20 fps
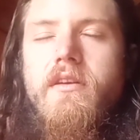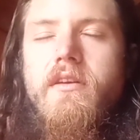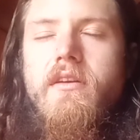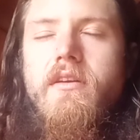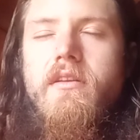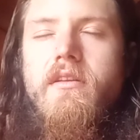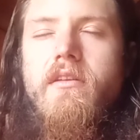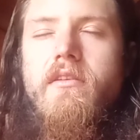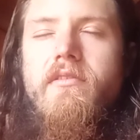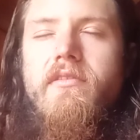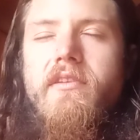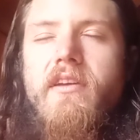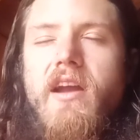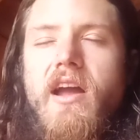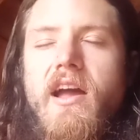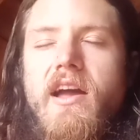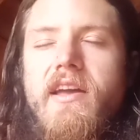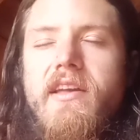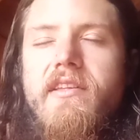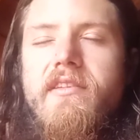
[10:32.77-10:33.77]
close your
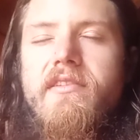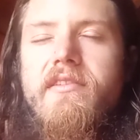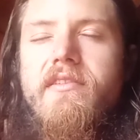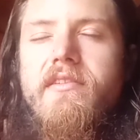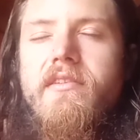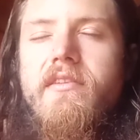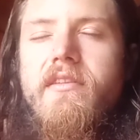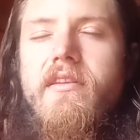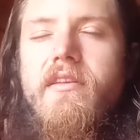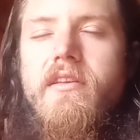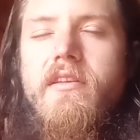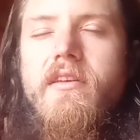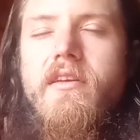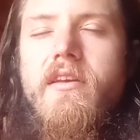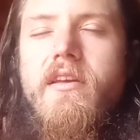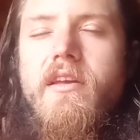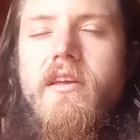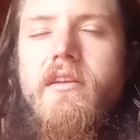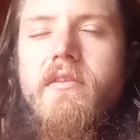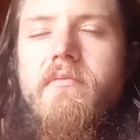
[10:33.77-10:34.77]
eyes,
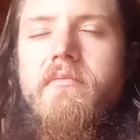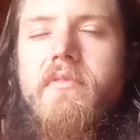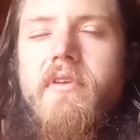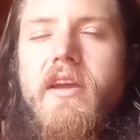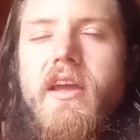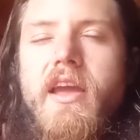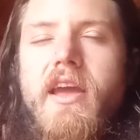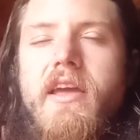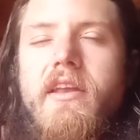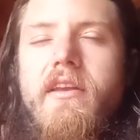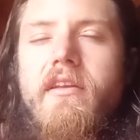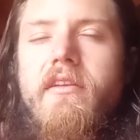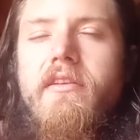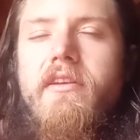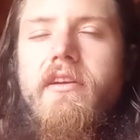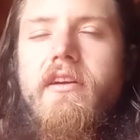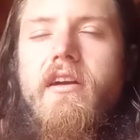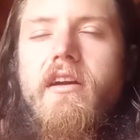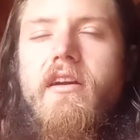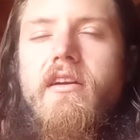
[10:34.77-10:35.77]
bring a hand onto
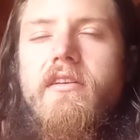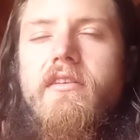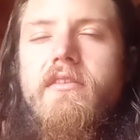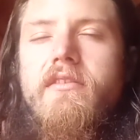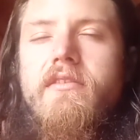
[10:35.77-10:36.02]
your heart,